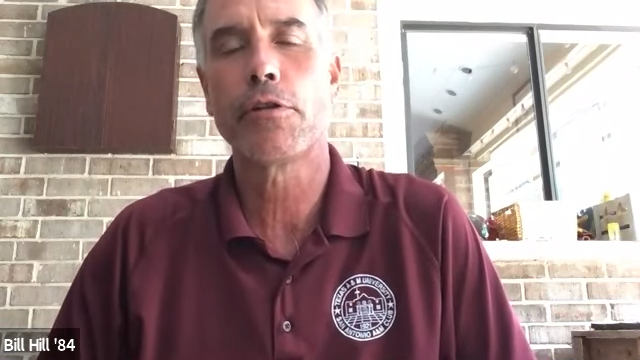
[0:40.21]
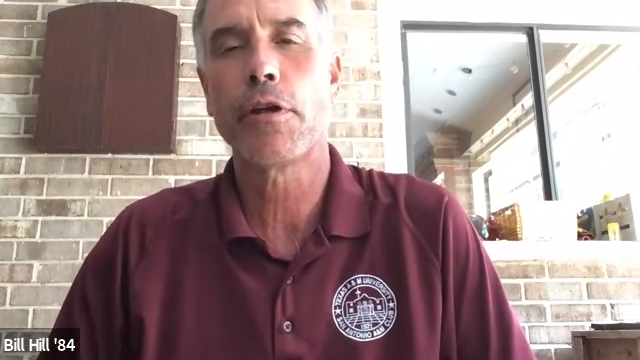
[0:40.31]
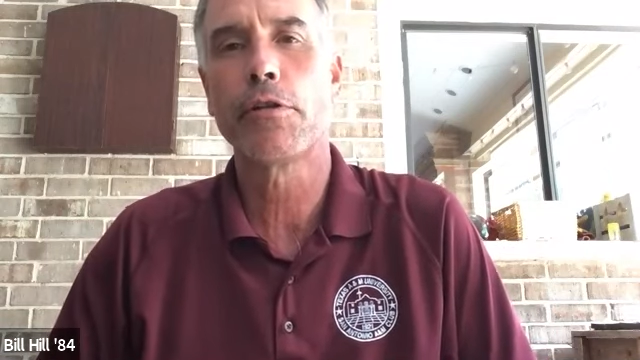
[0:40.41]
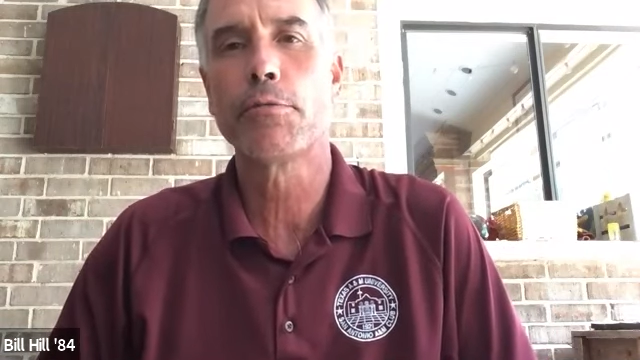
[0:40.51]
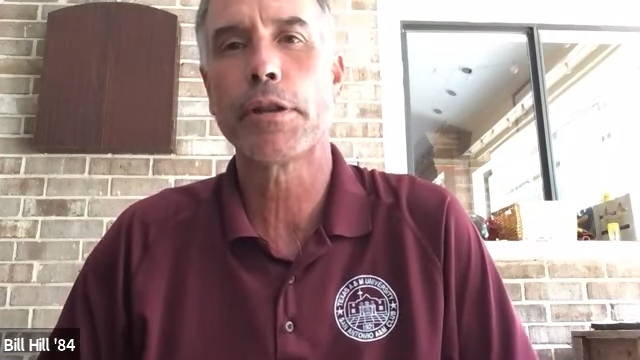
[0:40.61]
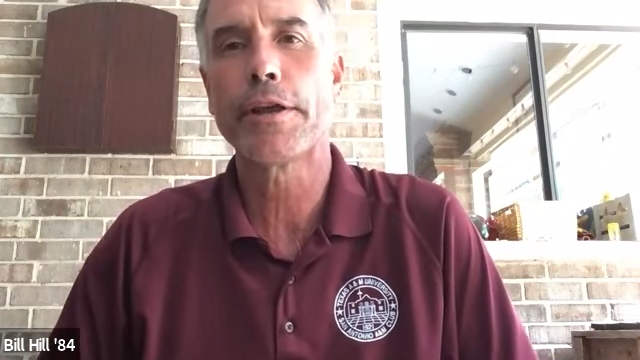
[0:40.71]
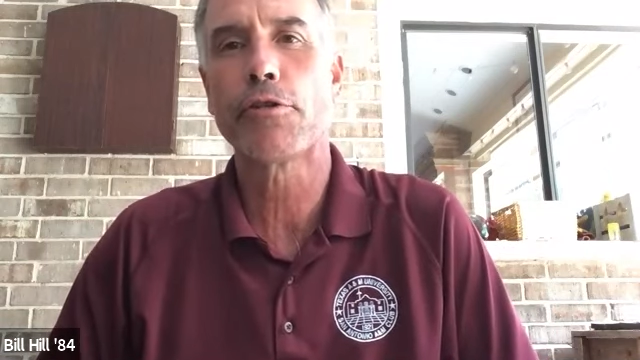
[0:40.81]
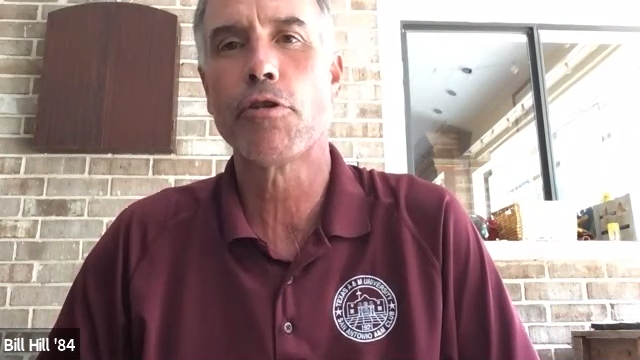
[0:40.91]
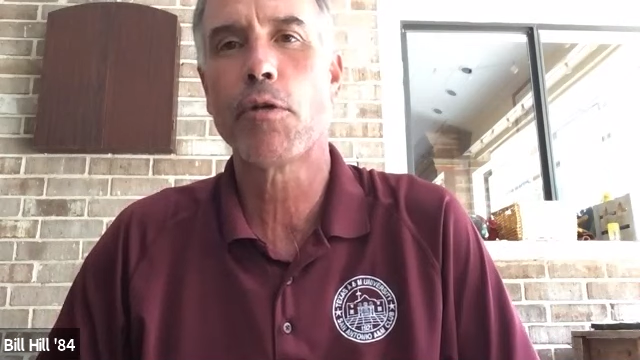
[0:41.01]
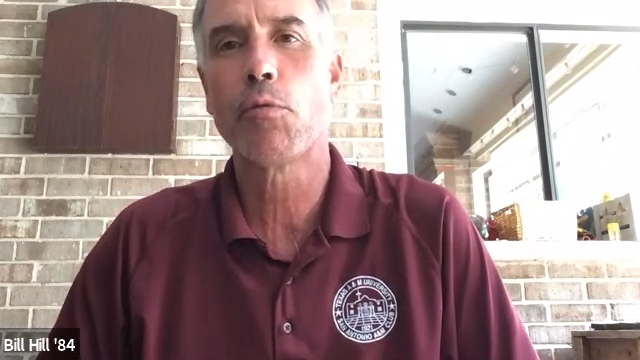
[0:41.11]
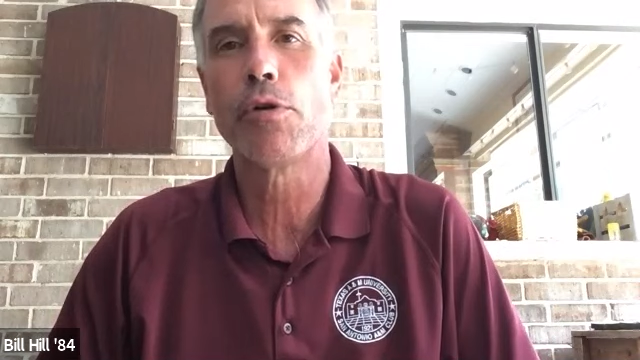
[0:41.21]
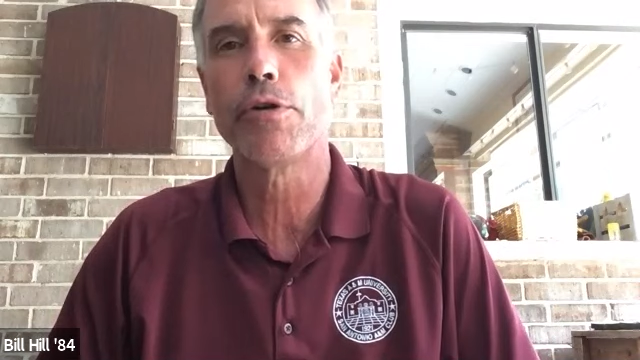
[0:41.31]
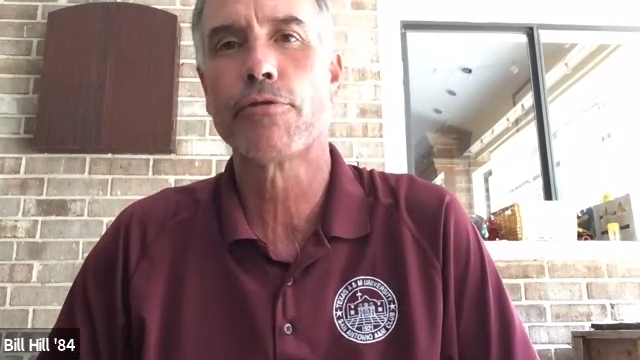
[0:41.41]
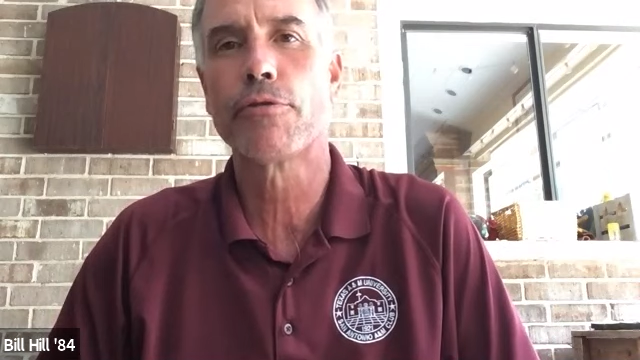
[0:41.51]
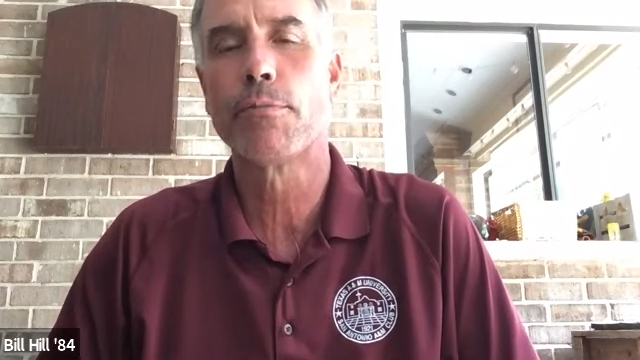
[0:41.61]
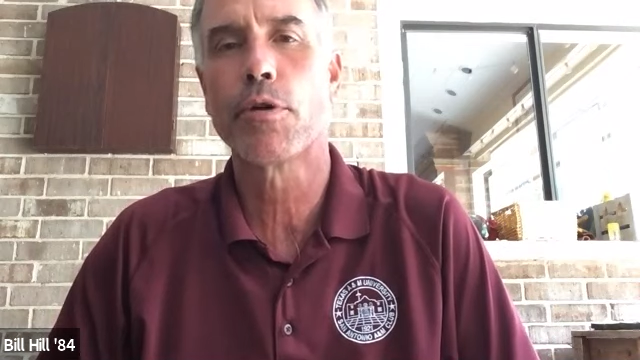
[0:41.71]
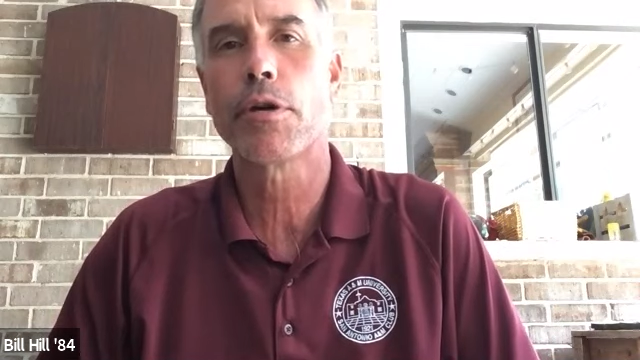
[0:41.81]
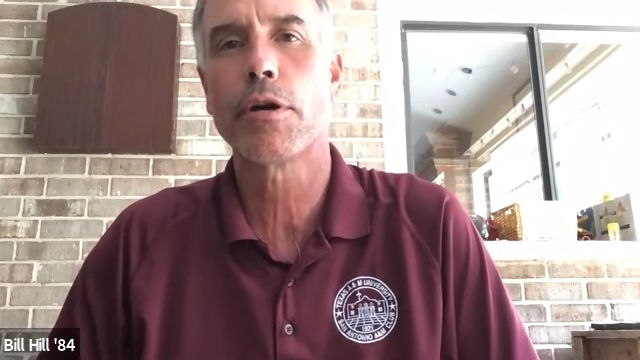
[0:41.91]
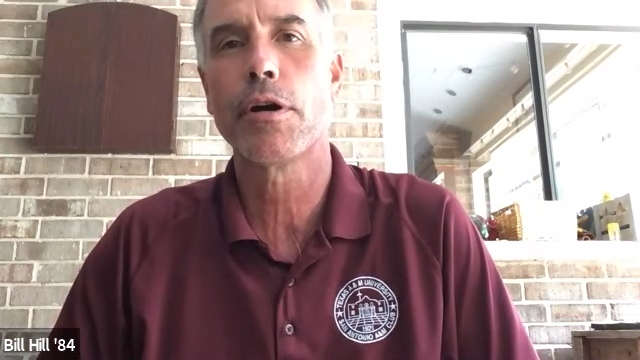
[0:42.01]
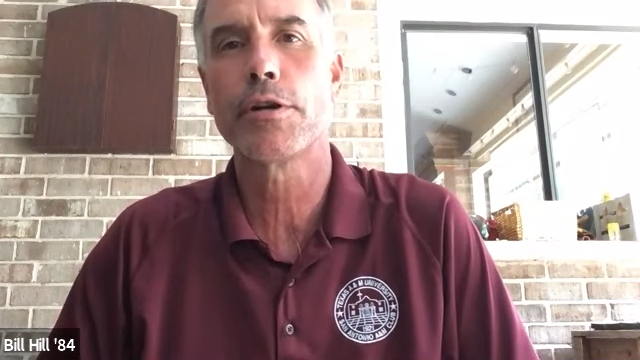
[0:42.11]
A little bit later on, we'll hear from
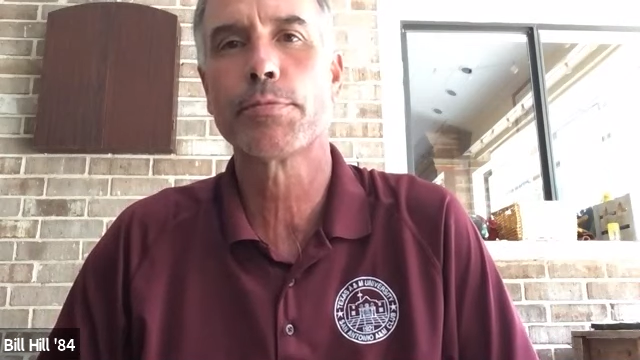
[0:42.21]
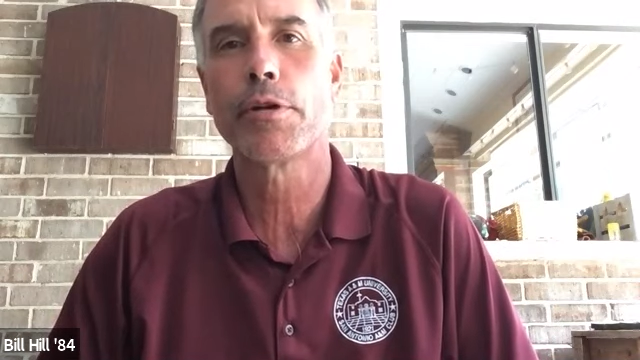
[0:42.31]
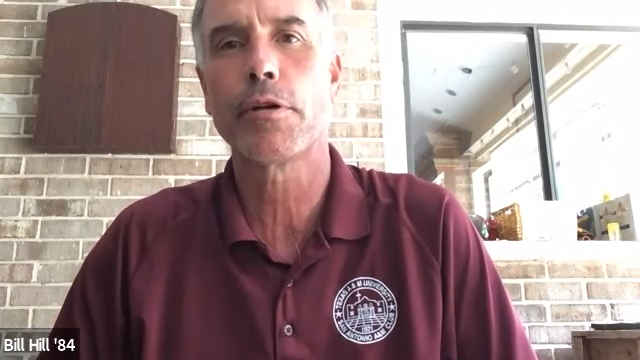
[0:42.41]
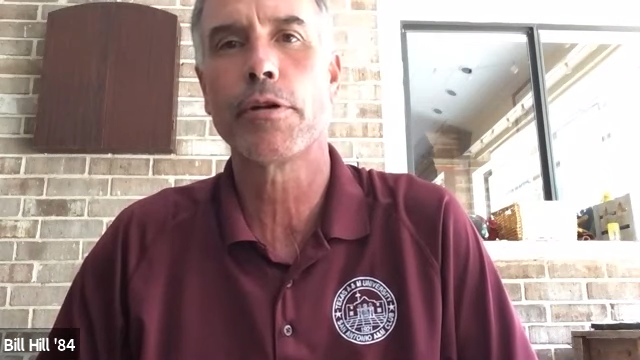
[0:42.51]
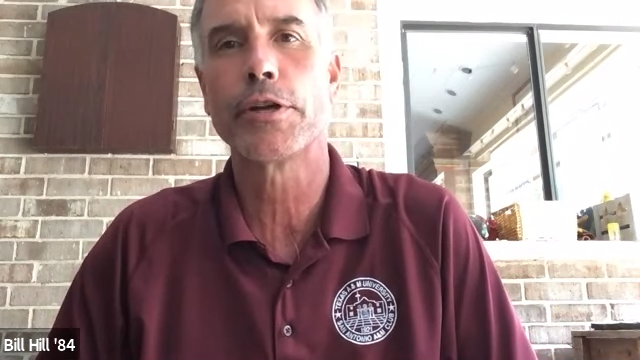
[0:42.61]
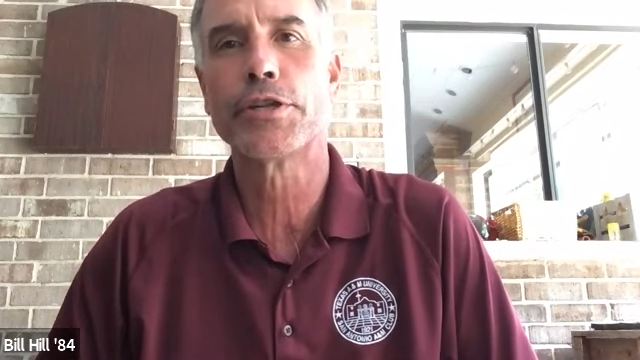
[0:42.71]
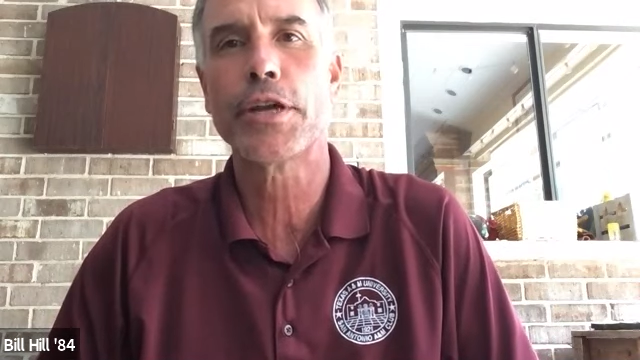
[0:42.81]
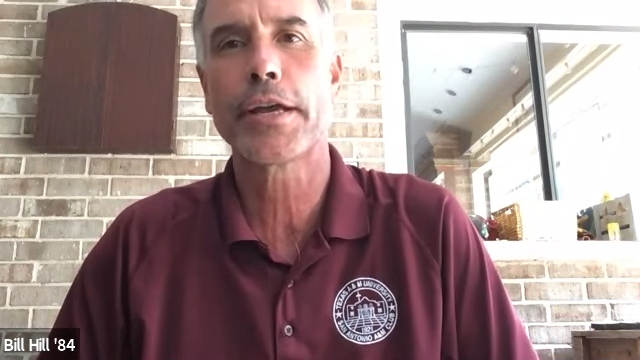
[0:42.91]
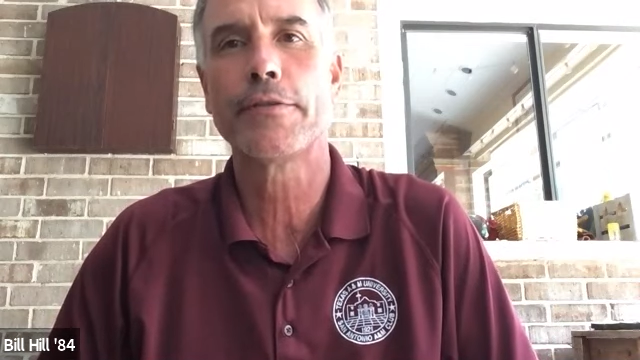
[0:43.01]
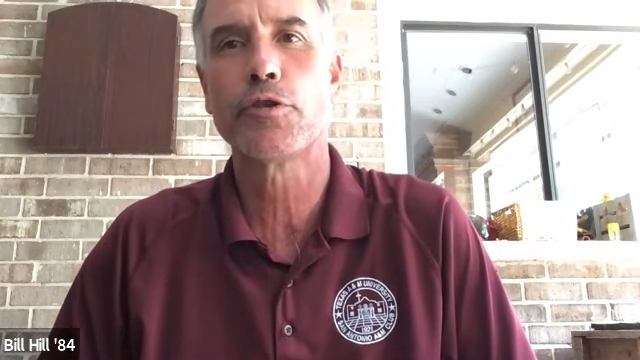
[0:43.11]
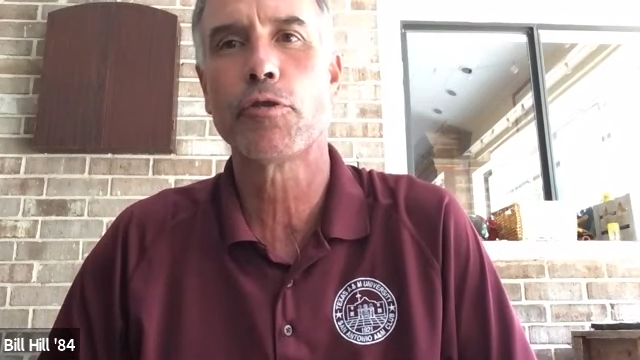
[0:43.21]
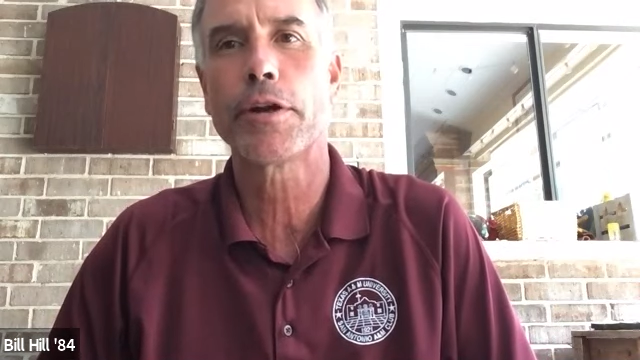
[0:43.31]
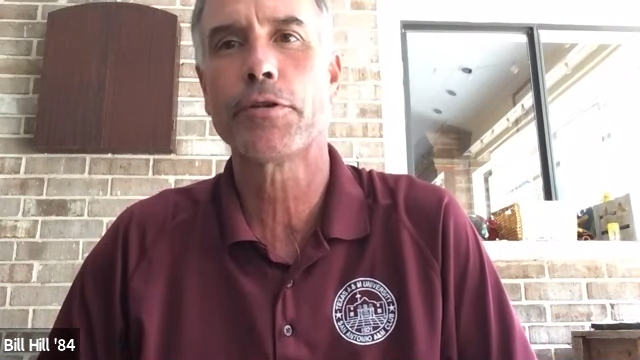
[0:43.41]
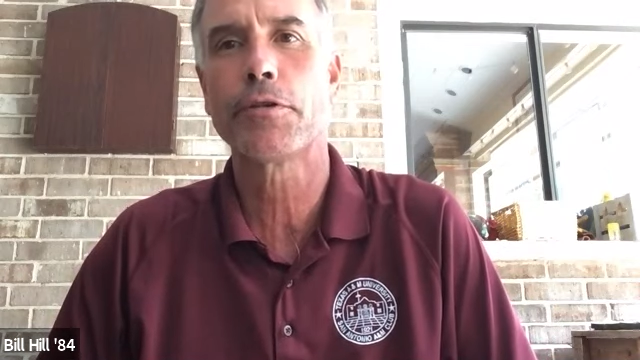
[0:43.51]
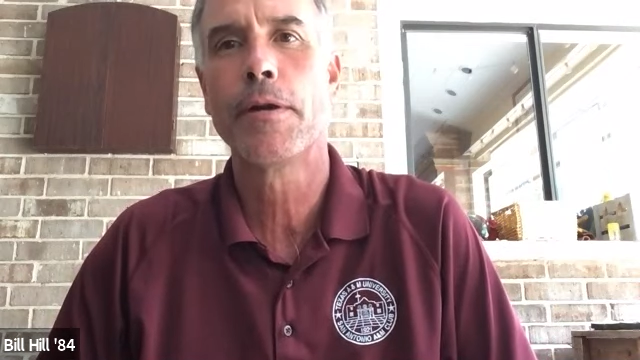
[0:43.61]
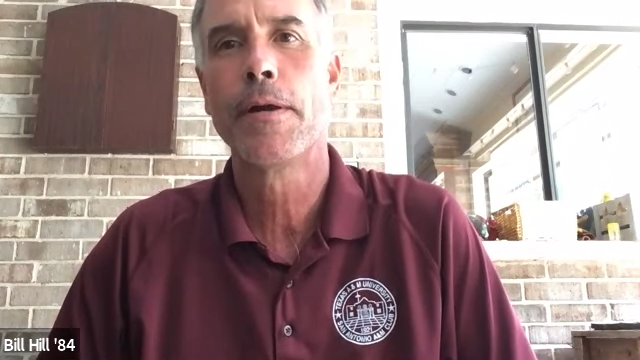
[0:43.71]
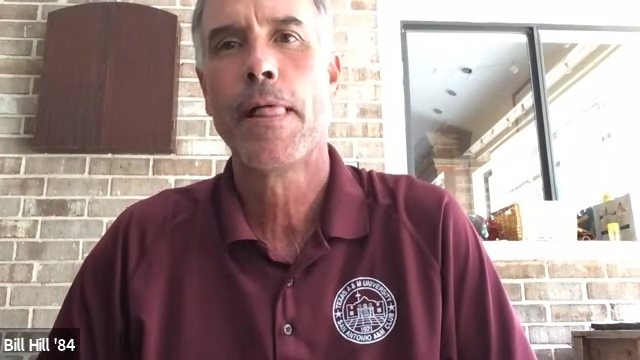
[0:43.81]
Mark Osborn, our executive director.